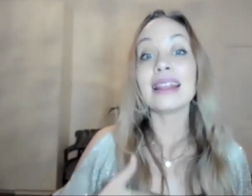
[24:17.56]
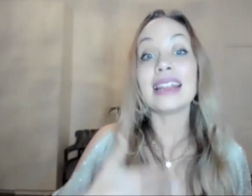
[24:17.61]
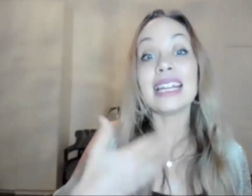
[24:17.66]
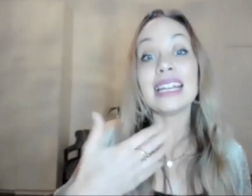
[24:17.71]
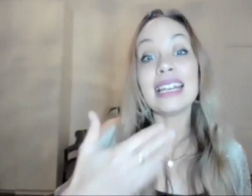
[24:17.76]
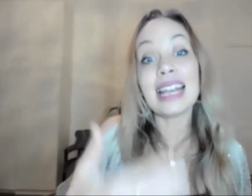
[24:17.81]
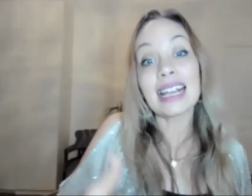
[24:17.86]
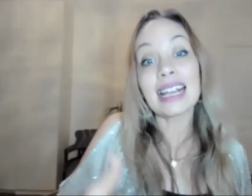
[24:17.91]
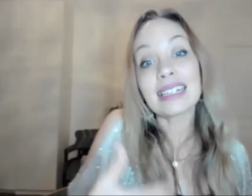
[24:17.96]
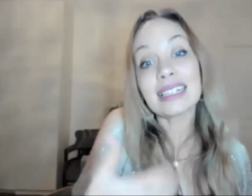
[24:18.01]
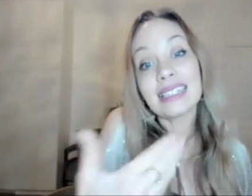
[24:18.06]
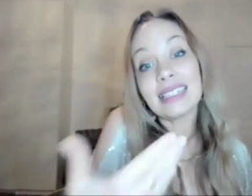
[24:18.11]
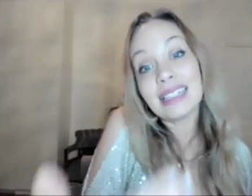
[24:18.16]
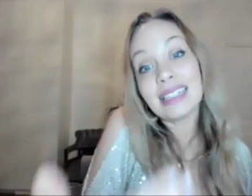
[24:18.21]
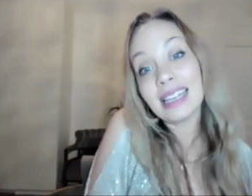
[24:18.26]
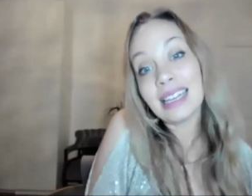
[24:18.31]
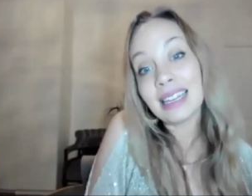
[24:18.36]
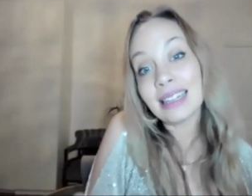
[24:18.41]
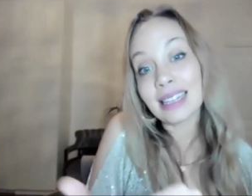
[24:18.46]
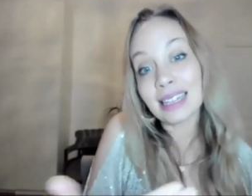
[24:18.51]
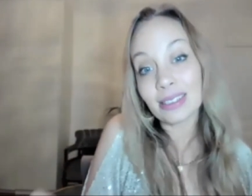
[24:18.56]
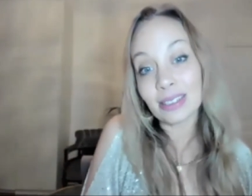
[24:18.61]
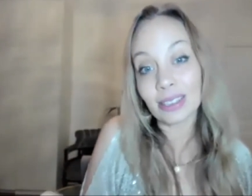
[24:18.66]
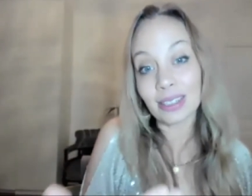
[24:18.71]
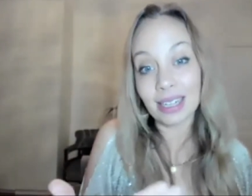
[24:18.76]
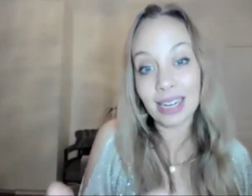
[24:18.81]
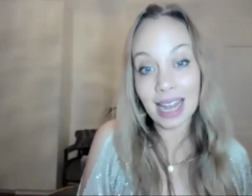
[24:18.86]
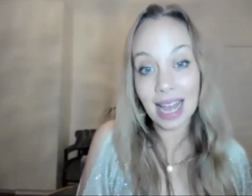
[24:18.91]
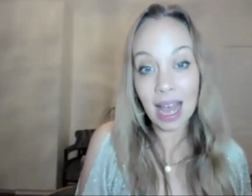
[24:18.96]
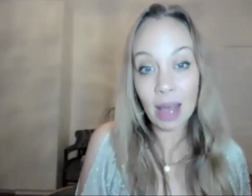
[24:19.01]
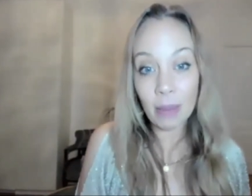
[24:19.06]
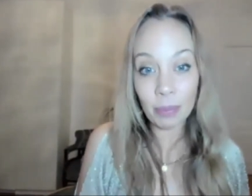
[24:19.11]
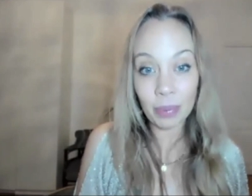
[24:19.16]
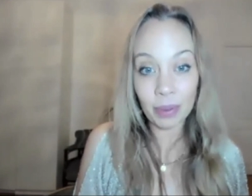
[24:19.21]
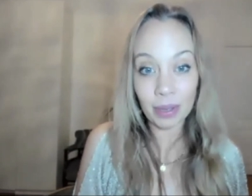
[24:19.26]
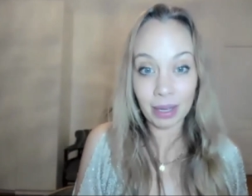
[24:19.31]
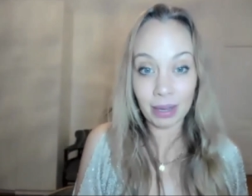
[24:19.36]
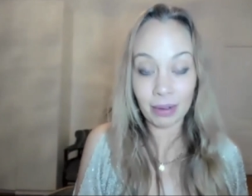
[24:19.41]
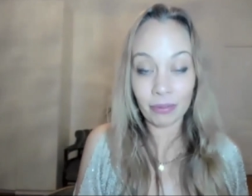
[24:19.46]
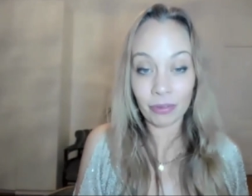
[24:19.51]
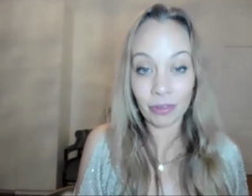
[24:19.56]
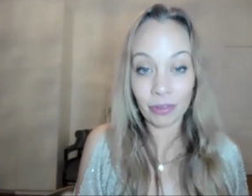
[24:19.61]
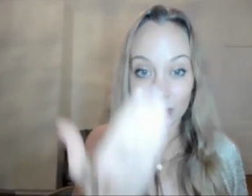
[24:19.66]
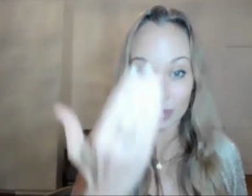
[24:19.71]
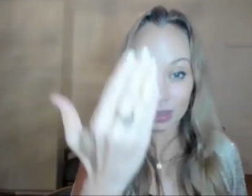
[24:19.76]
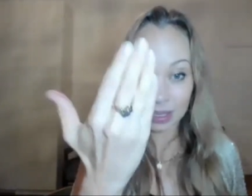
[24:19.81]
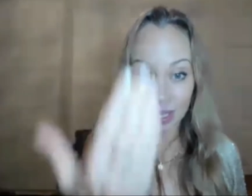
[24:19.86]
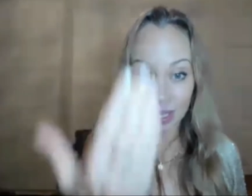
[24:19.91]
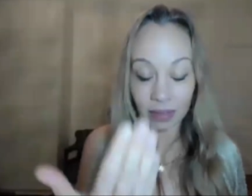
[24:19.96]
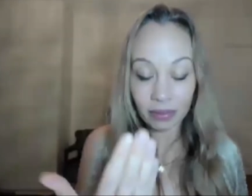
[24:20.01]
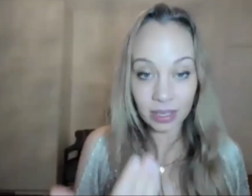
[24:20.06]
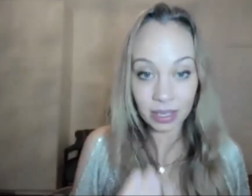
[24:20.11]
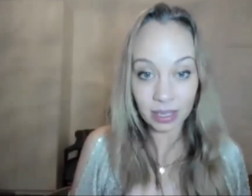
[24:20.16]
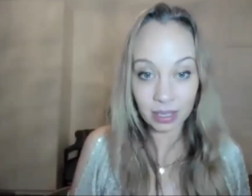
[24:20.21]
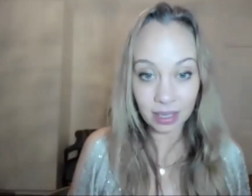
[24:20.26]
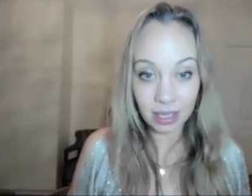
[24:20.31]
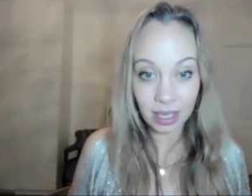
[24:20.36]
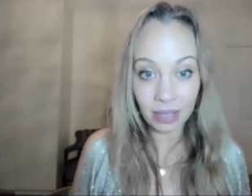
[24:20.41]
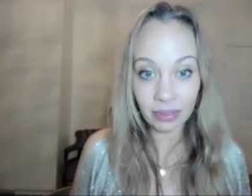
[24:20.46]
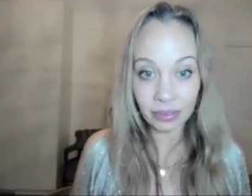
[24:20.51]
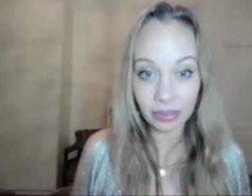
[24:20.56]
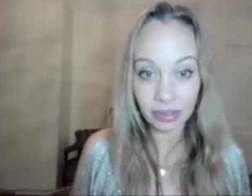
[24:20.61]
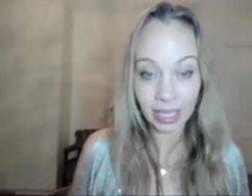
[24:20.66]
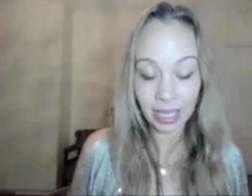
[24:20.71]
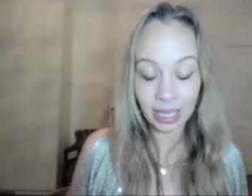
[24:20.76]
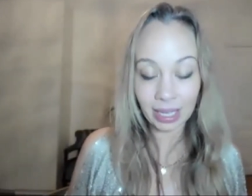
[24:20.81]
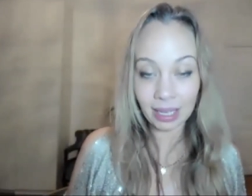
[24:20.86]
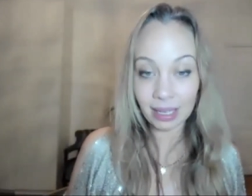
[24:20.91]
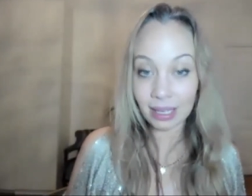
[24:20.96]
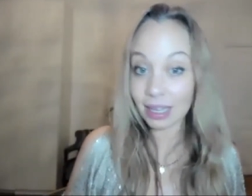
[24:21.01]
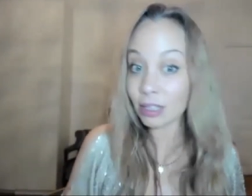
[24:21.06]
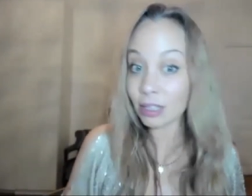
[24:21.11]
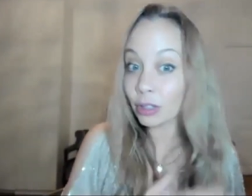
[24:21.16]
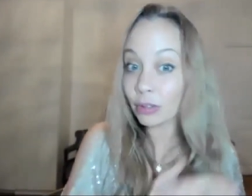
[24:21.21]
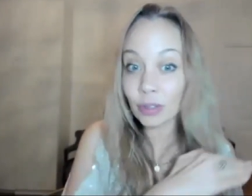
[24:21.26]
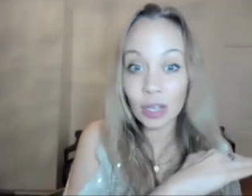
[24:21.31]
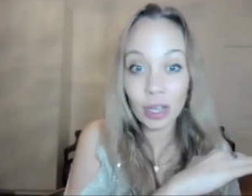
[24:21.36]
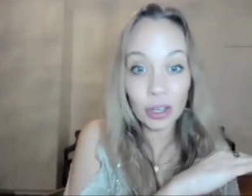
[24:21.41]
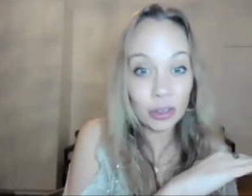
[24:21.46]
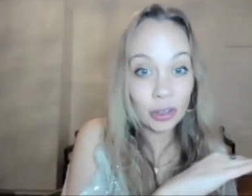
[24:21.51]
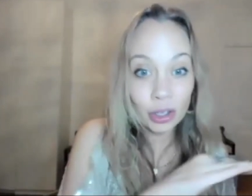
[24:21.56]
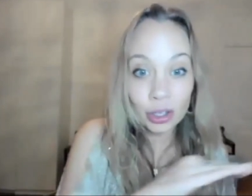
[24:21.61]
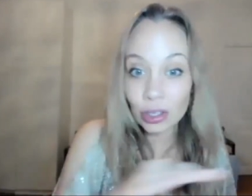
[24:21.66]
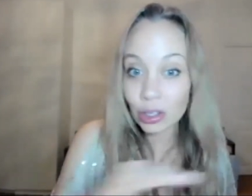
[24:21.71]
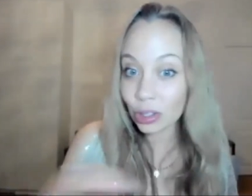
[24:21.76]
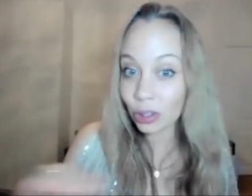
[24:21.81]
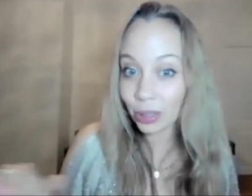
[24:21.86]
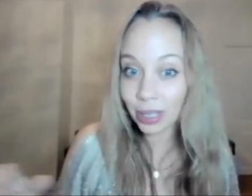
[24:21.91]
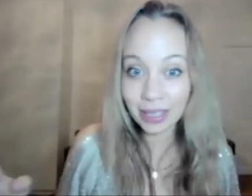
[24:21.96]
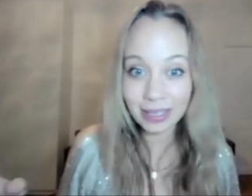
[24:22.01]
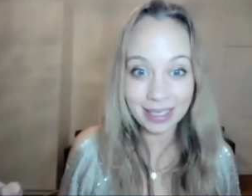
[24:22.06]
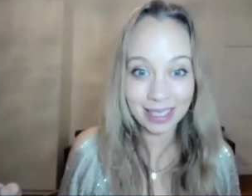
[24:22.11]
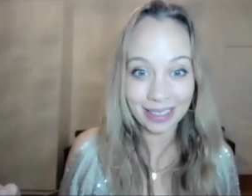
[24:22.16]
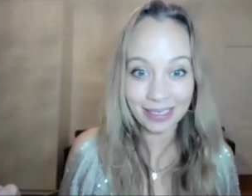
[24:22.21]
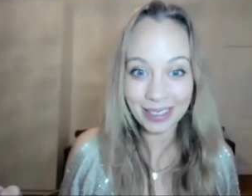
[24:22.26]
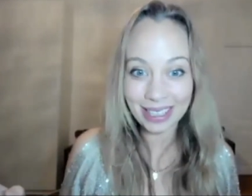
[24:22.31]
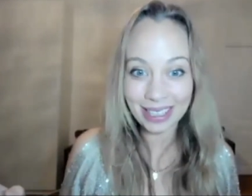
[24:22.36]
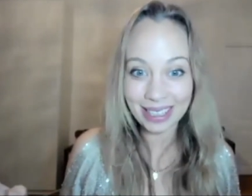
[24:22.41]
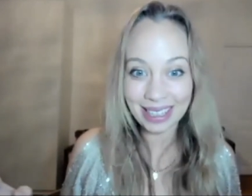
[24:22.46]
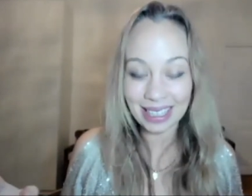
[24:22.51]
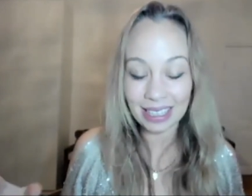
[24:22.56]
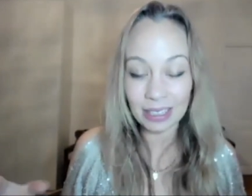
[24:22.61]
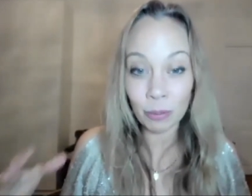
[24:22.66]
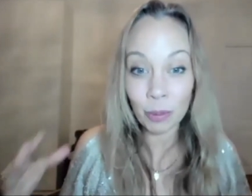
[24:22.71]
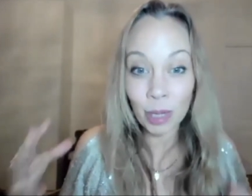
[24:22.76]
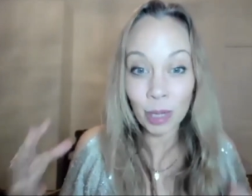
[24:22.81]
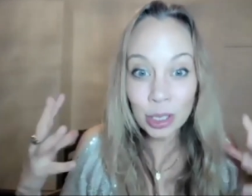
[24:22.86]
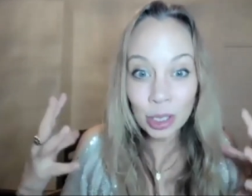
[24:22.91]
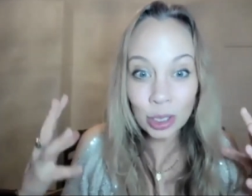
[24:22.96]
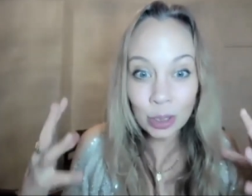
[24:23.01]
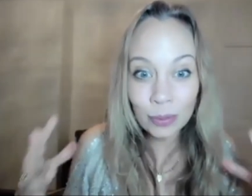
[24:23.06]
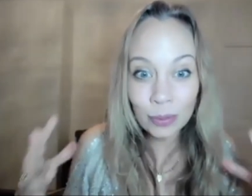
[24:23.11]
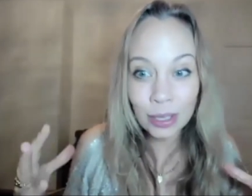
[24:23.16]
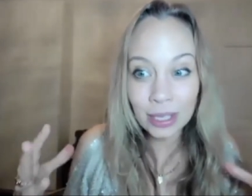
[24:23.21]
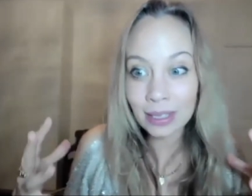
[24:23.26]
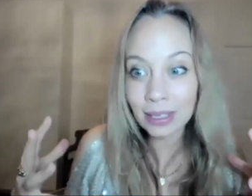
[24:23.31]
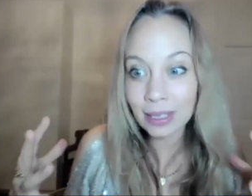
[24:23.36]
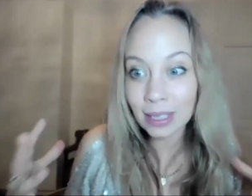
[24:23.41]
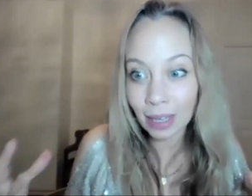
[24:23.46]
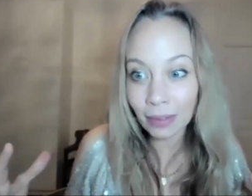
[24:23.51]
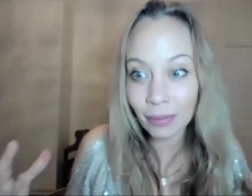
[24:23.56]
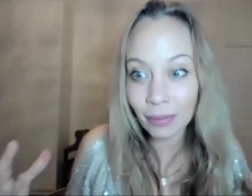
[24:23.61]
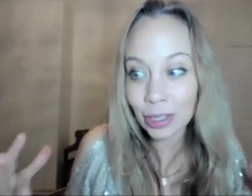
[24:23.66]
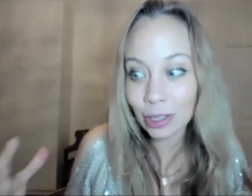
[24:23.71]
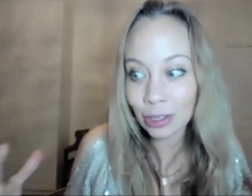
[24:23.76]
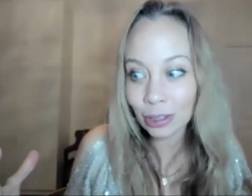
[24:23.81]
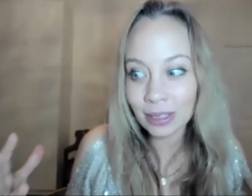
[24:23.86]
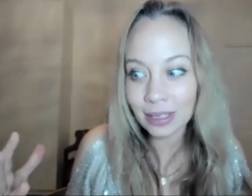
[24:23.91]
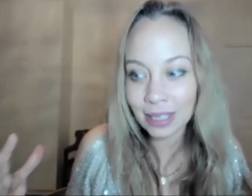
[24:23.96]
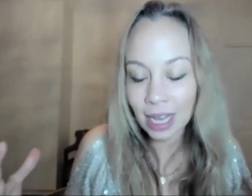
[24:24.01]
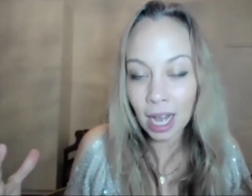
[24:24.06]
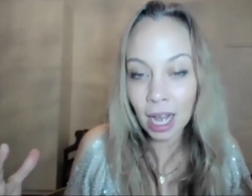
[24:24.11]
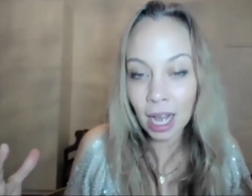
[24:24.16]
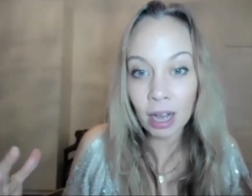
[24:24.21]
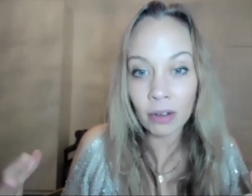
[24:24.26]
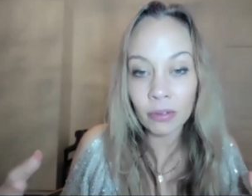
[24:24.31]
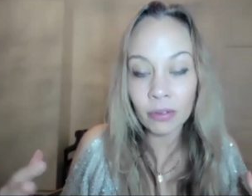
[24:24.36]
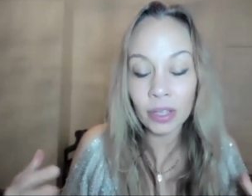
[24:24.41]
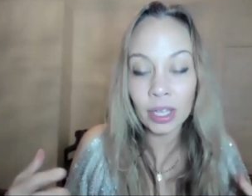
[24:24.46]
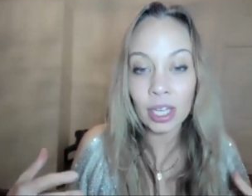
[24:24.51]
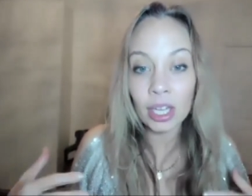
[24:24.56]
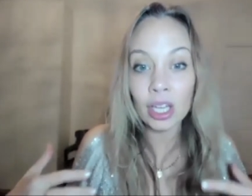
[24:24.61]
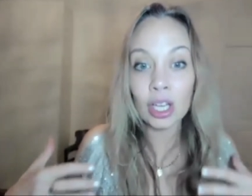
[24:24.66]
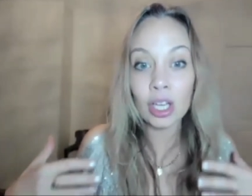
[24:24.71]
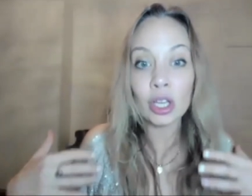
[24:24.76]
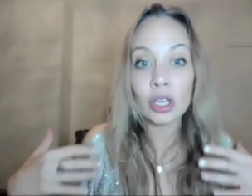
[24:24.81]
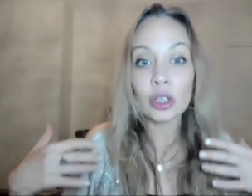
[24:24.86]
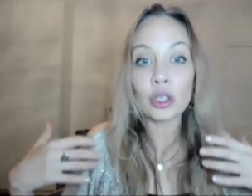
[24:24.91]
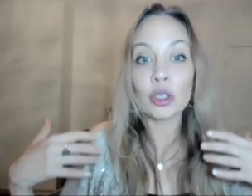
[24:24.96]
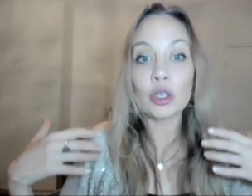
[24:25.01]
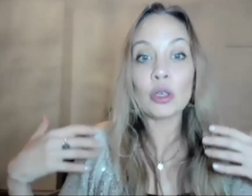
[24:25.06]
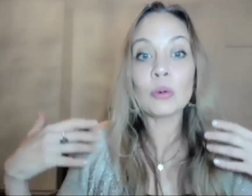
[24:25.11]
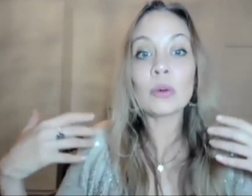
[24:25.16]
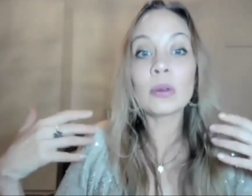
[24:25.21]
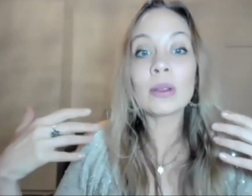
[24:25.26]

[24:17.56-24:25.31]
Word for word: The next thing that's going to happen from self-discovery, you've got no choice after this. Once you've discovered yourself, you